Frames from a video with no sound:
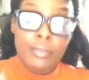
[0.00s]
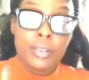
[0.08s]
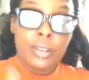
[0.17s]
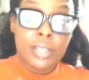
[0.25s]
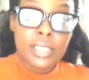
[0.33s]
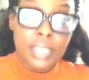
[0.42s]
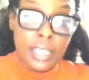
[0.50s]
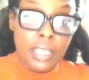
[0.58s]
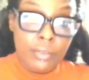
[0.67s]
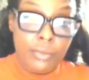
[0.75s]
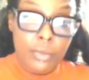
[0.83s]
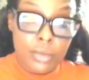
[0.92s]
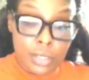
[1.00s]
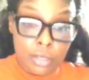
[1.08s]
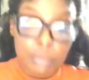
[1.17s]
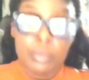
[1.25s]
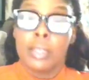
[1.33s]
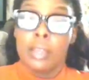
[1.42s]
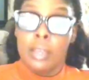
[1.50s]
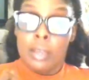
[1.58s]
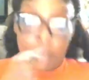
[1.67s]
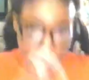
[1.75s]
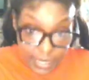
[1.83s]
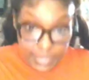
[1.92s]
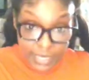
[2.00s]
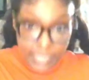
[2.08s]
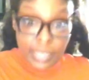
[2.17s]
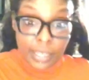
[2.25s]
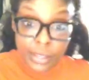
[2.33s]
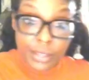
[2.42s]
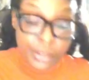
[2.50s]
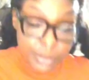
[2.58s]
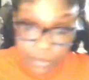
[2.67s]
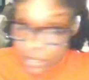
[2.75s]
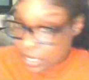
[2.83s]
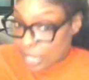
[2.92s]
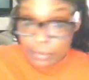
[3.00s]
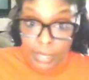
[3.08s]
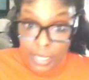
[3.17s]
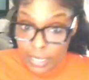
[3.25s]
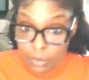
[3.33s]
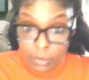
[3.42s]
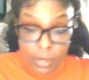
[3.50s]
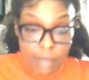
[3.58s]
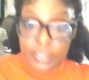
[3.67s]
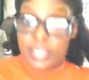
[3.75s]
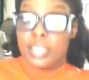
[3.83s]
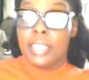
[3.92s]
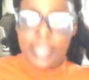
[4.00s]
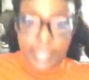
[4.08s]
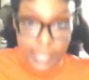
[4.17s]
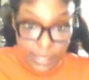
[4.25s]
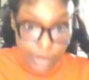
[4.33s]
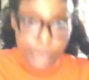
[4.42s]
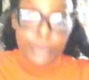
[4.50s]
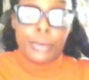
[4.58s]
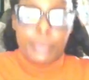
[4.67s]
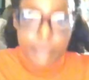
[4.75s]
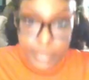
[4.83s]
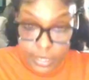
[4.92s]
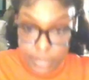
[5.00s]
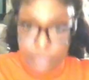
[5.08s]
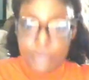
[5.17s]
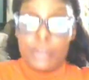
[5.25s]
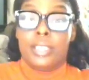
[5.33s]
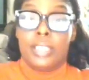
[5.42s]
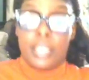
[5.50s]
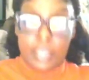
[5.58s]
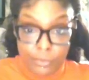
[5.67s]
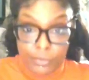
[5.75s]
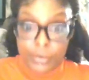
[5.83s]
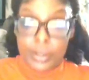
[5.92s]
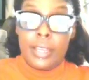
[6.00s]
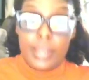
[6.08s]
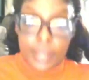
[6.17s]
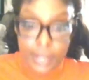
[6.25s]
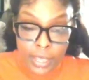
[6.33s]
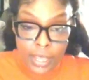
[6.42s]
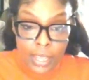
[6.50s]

you're seeking for, excuse me, is seeking you. Same thing. Whatever's seeking you is you're seeking for it.